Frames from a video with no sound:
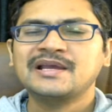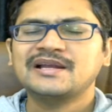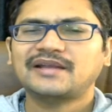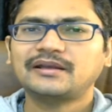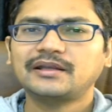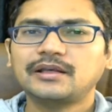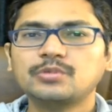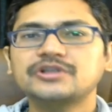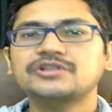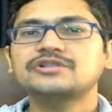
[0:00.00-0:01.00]
Tactical
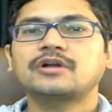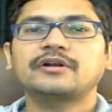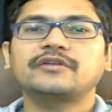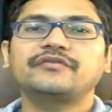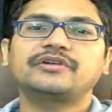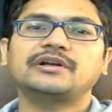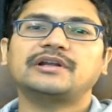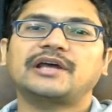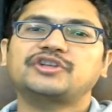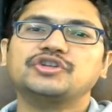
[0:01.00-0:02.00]
one is not
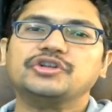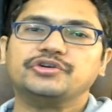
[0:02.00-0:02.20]
difficult. Actually,